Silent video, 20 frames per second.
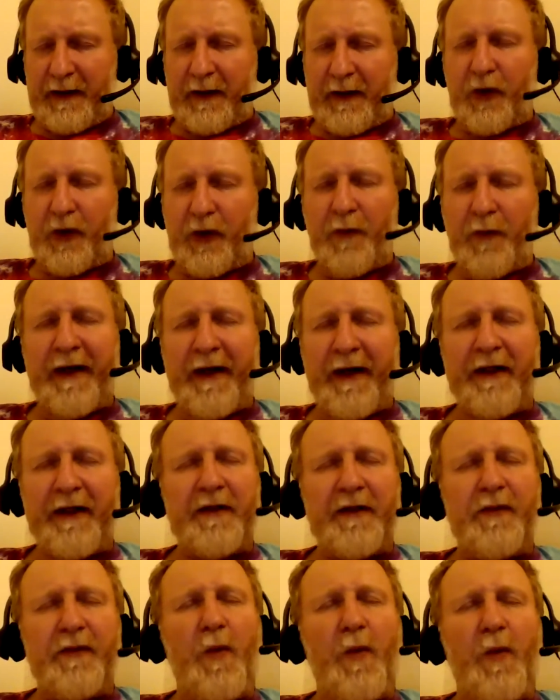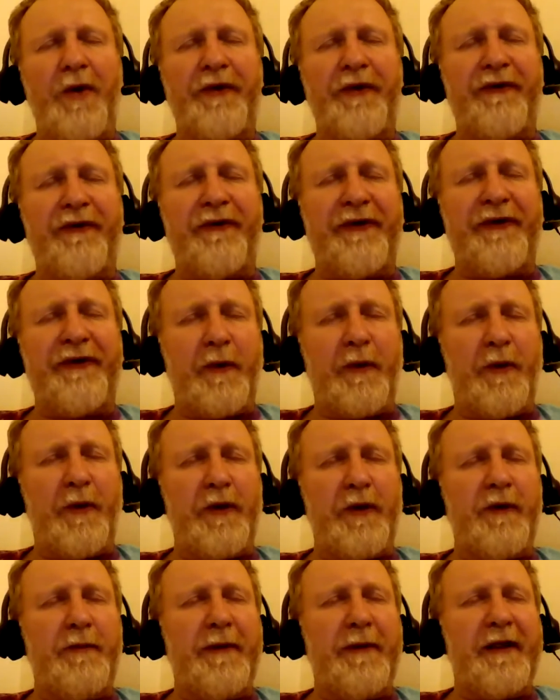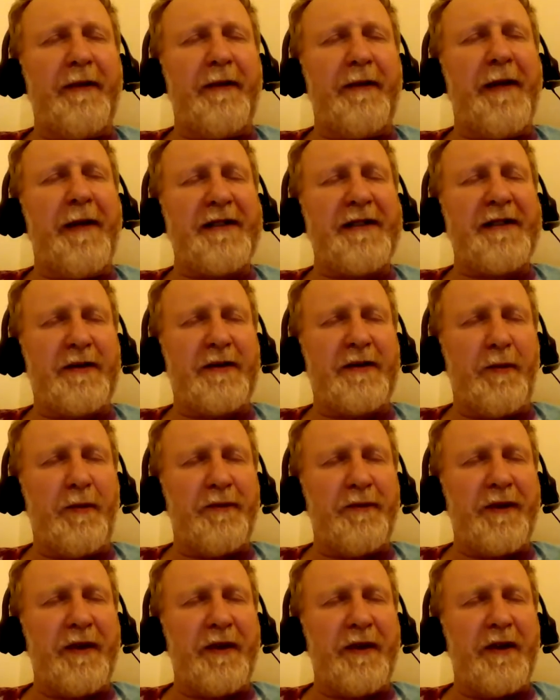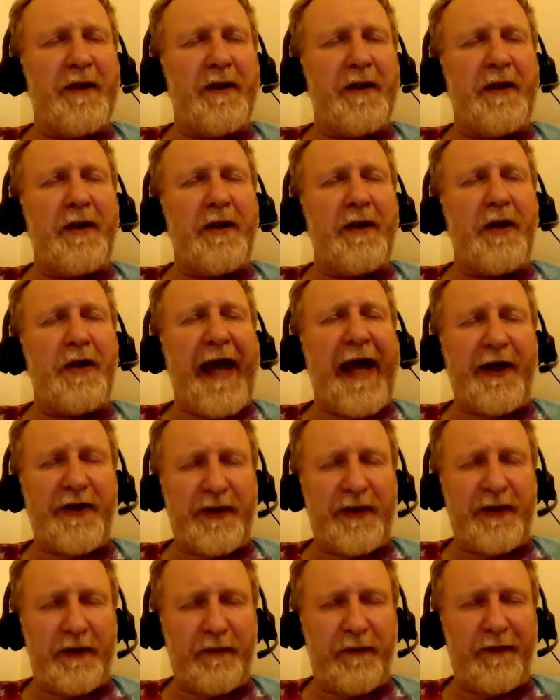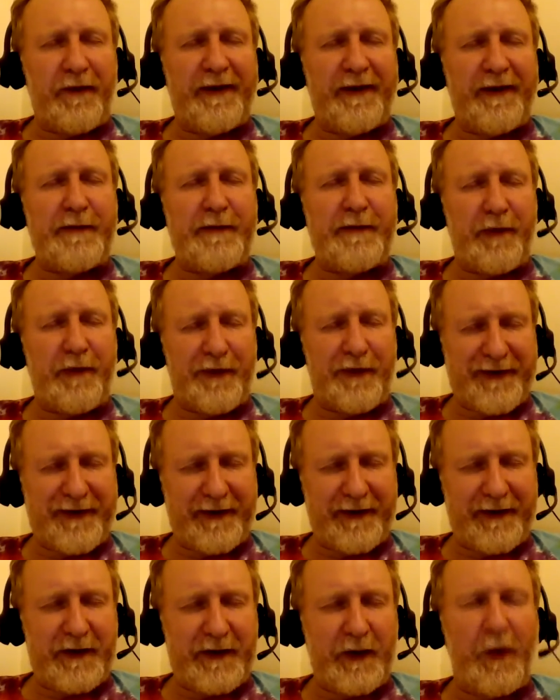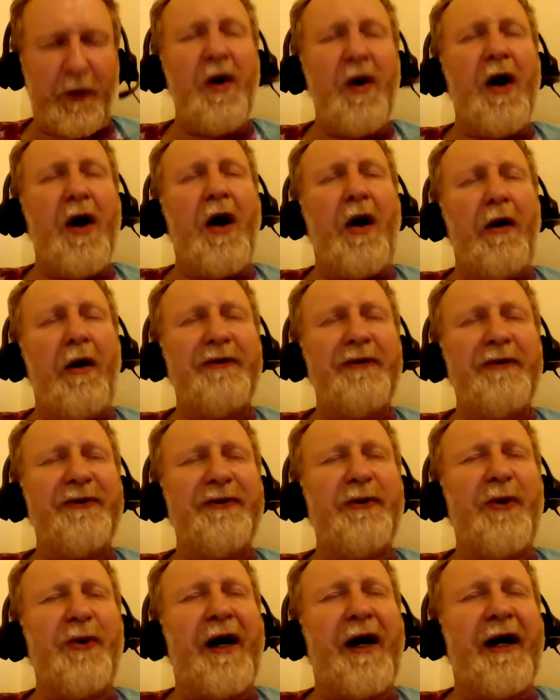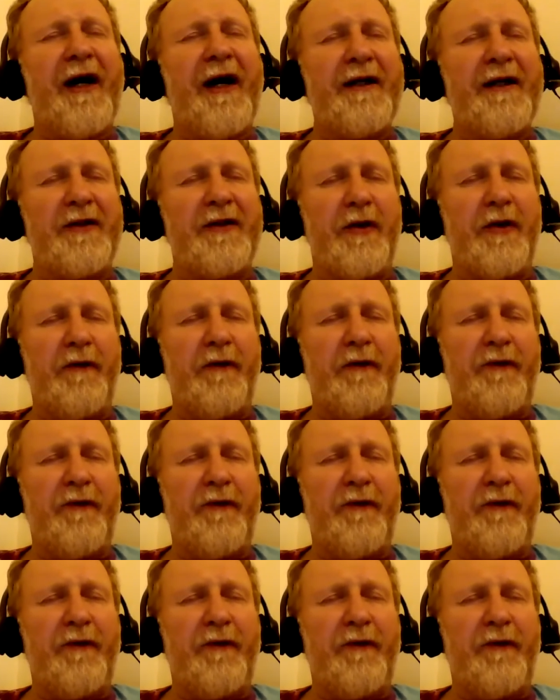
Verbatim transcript: you might want to think what would be the best action for this person. So, although you act or